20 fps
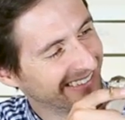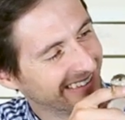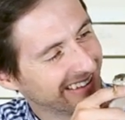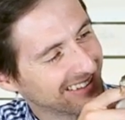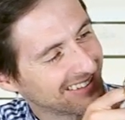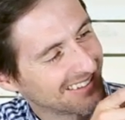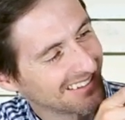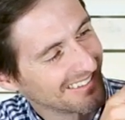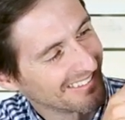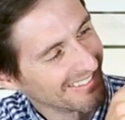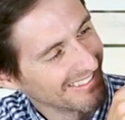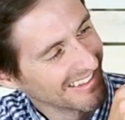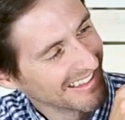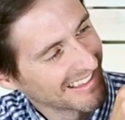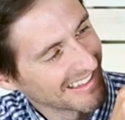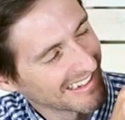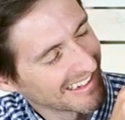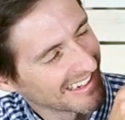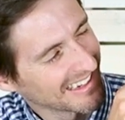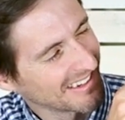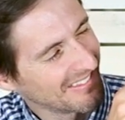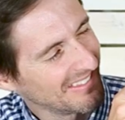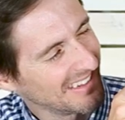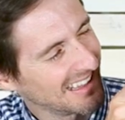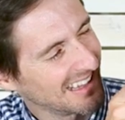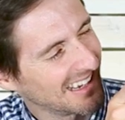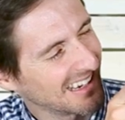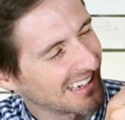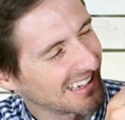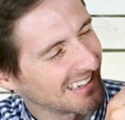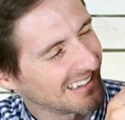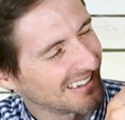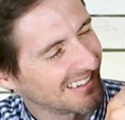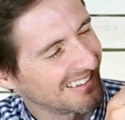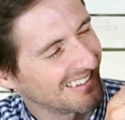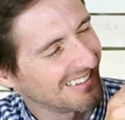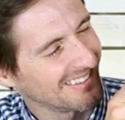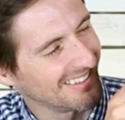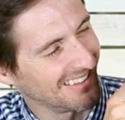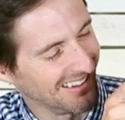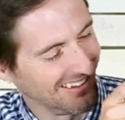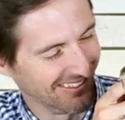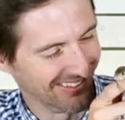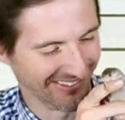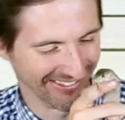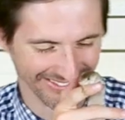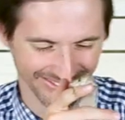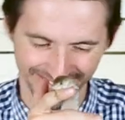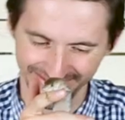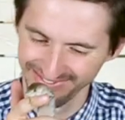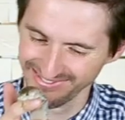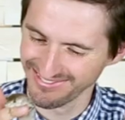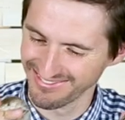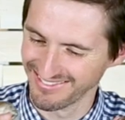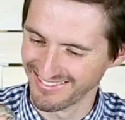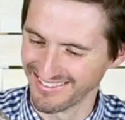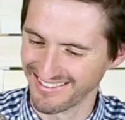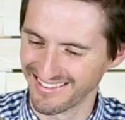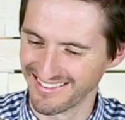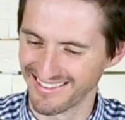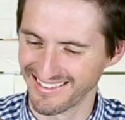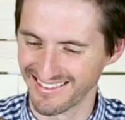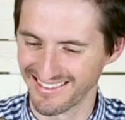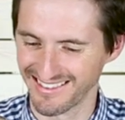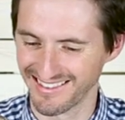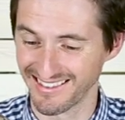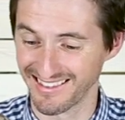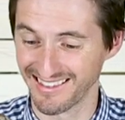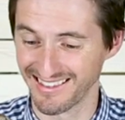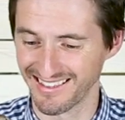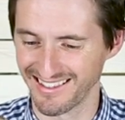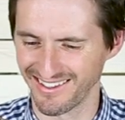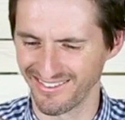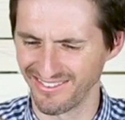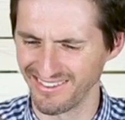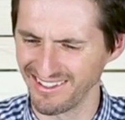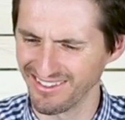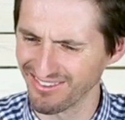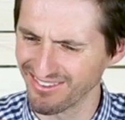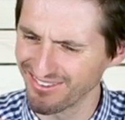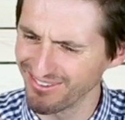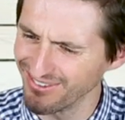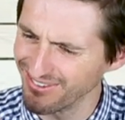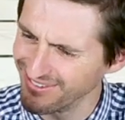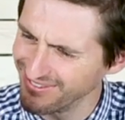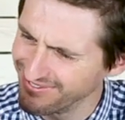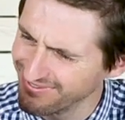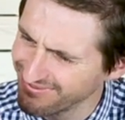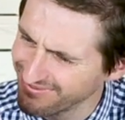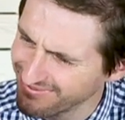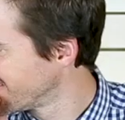That's the only thing it can be likened to, though. They're real cool.